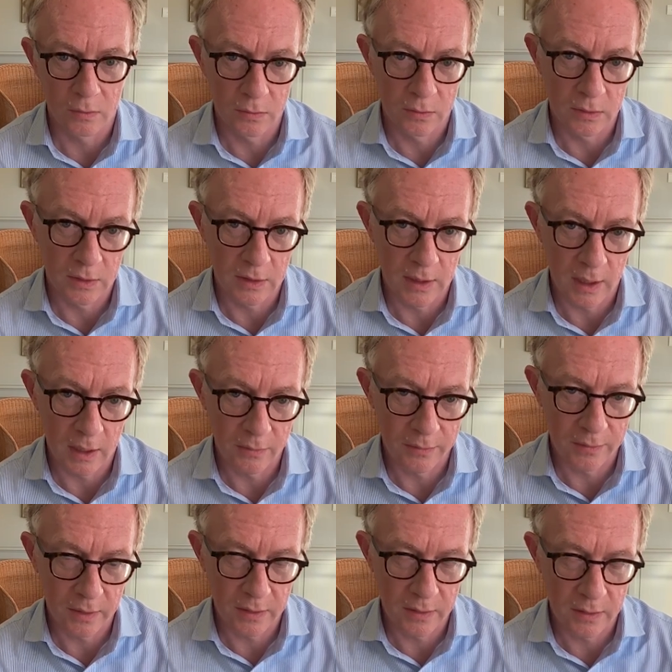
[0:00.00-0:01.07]
The ELF
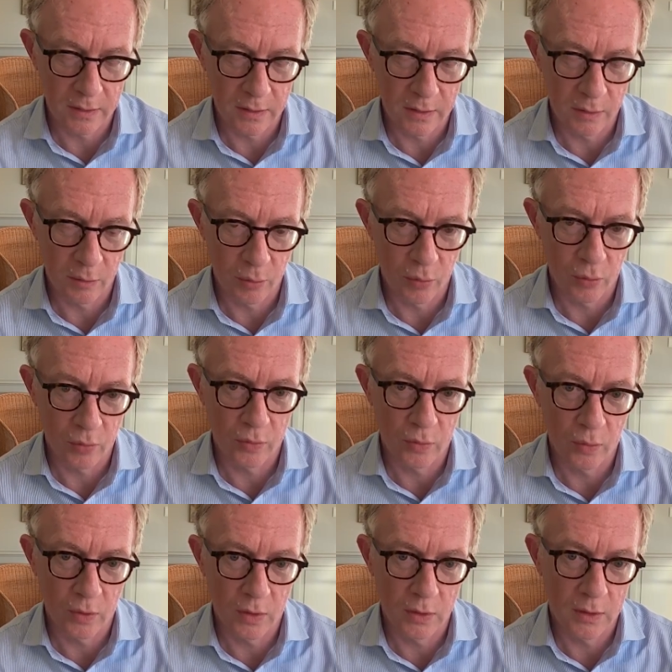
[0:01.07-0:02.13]
test is an important
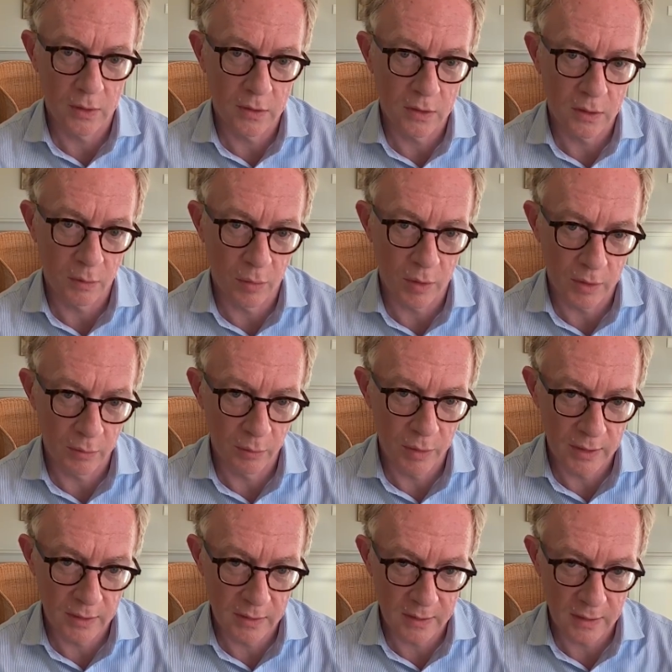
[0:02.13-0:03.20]
one. It's a
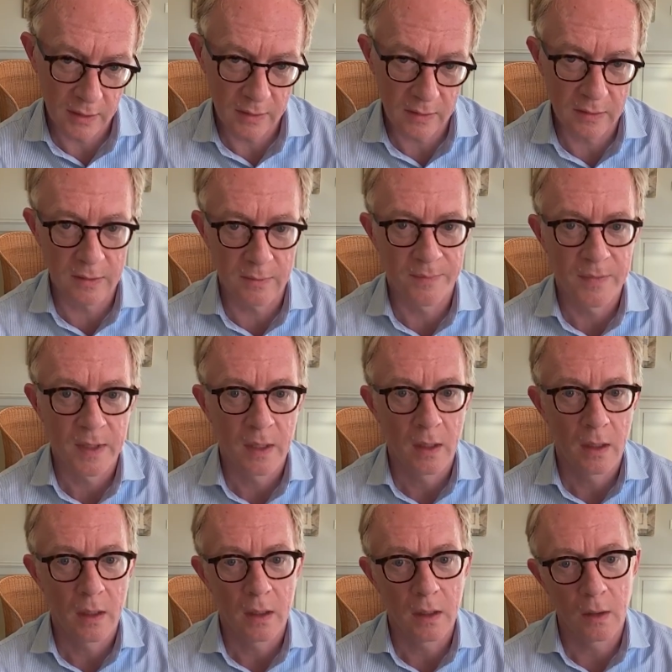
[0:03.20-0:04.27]
blood-based test
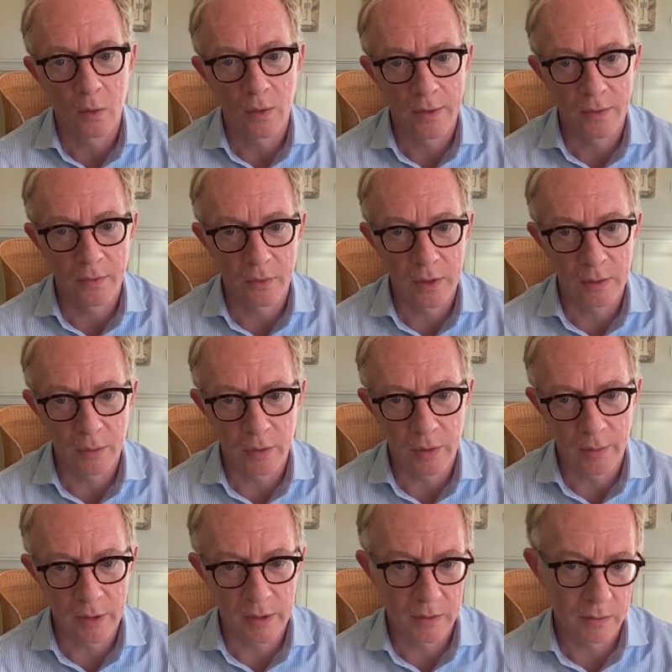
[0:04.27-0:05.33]
with 3
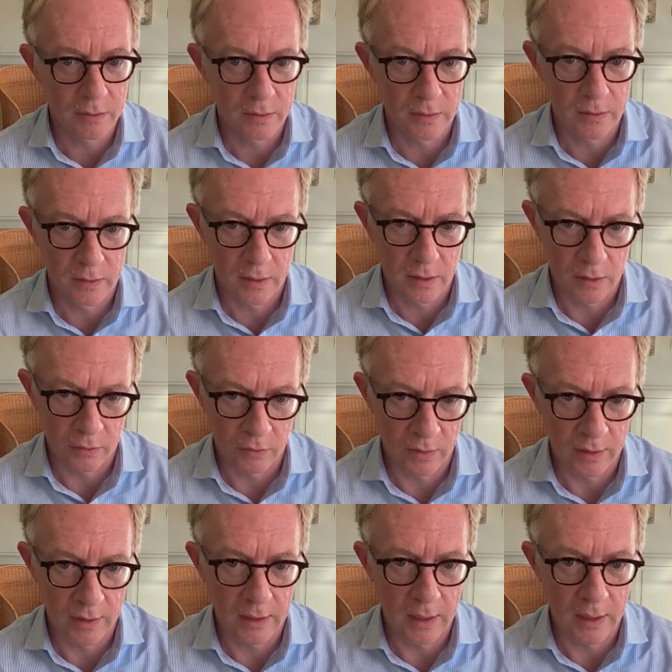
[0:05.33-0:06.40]
parameters. It's
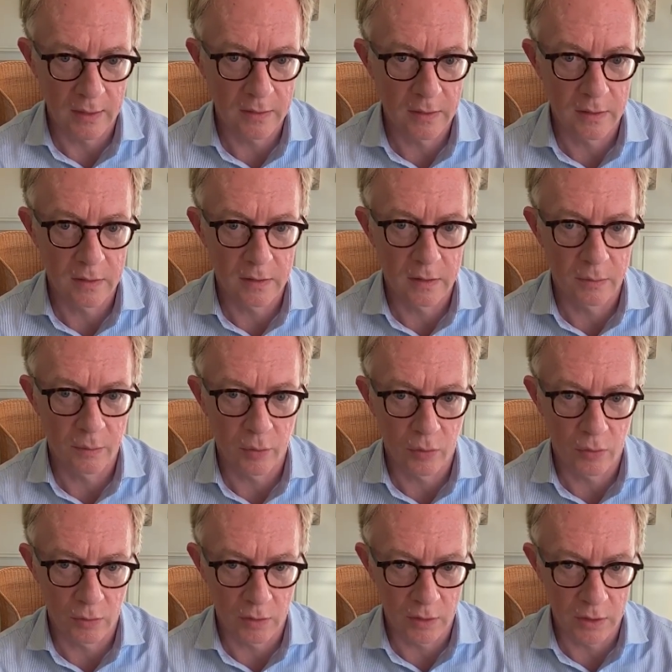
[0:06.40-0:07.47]
hyaluronic acids, it's
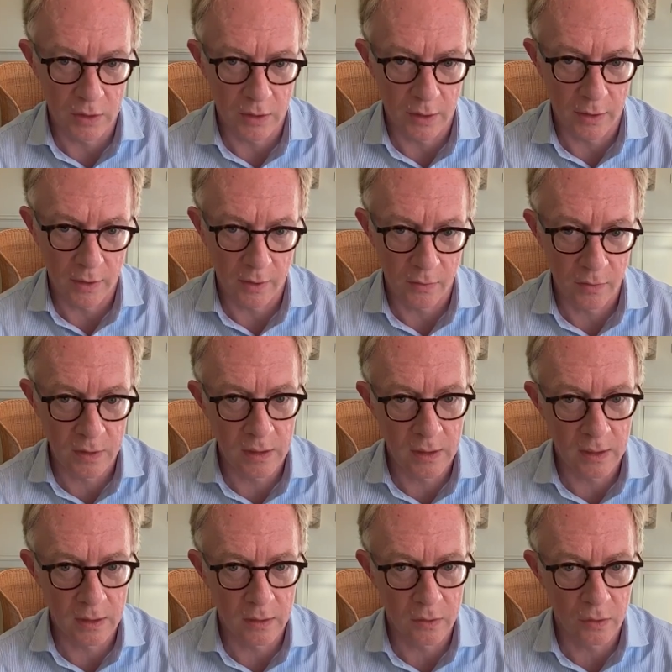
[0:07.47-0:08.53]
procollagen 3,
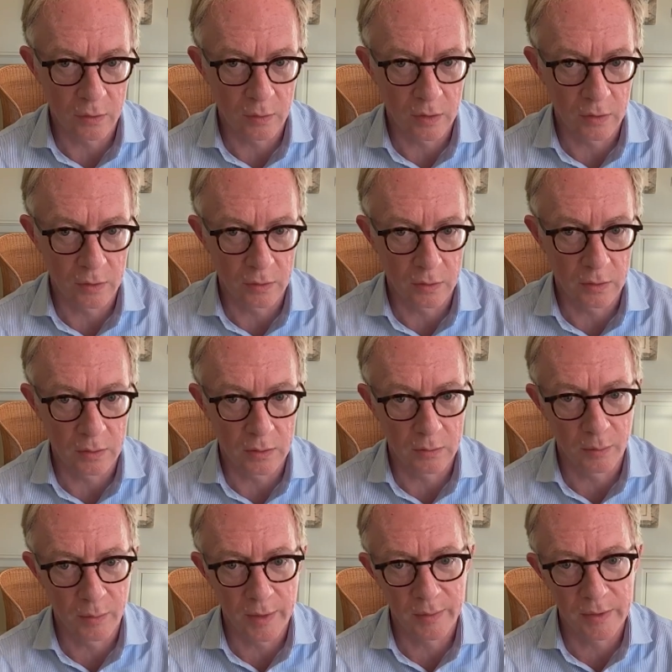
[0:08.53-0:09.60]
and terminal
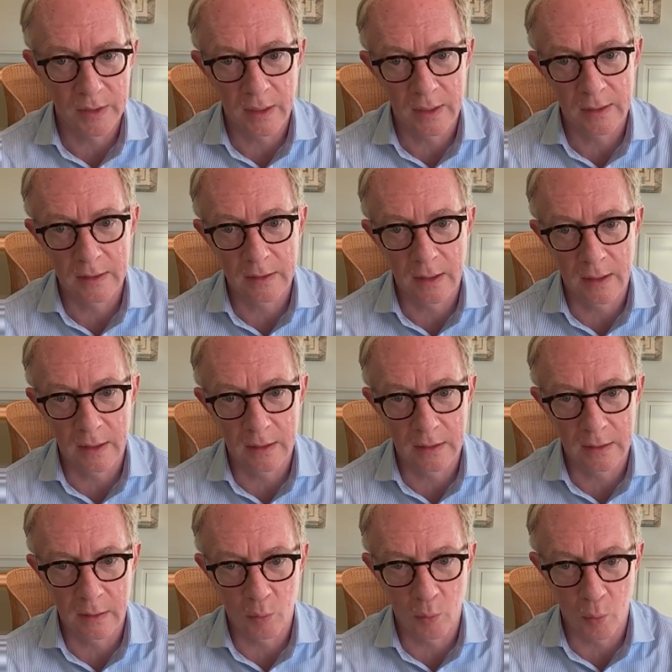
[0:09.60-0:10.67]
peptide, and
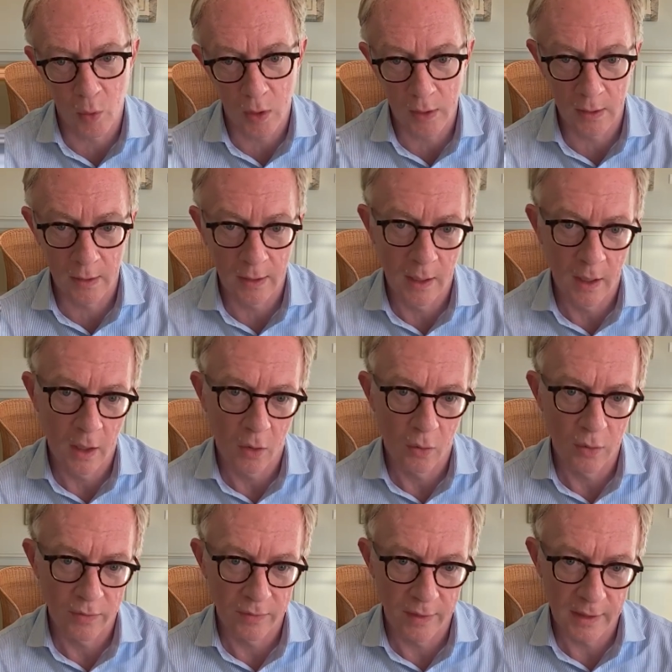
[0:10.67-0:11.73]
TIMP1,
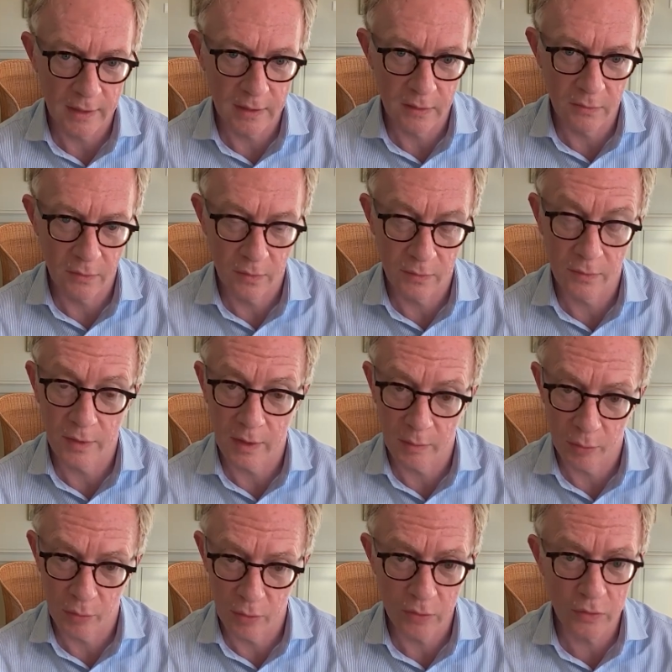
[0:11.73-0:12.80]
reflective of
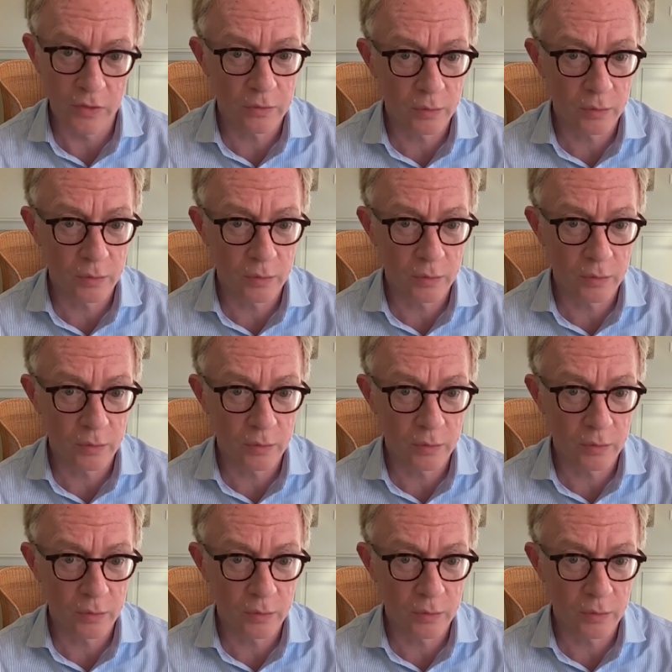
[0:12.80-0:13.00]
fibrosis,